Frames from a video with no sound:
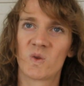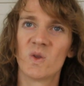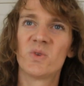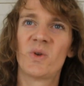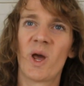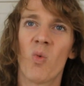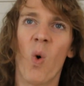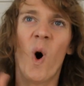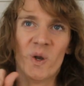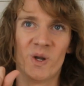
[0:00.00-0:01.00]
Since day
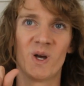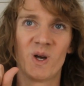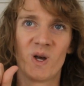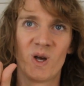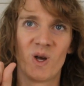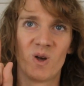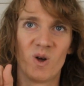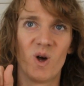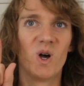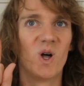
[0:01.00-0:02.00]
one,
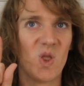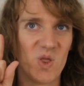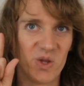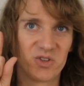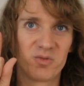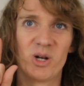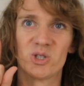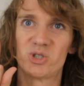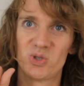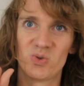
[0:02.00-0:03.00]
this has been a
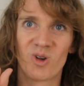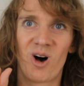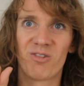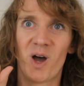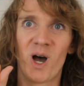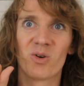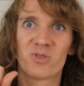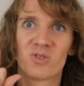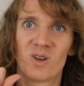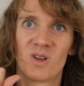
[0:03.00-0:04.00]
shoes-off
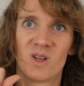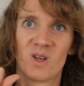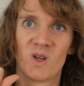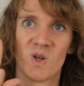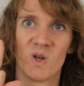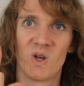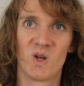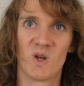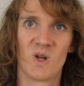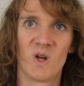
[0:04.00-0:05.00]
house.
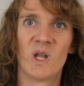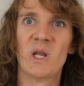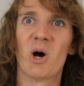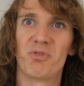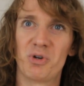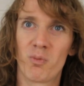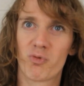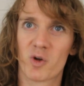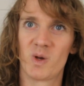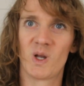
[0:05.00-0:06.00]
Now, if you don't
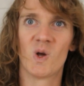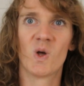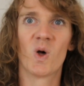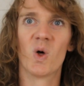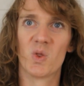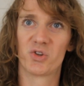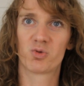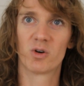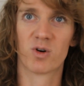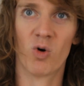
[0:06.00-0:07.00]
bring me the Swiffer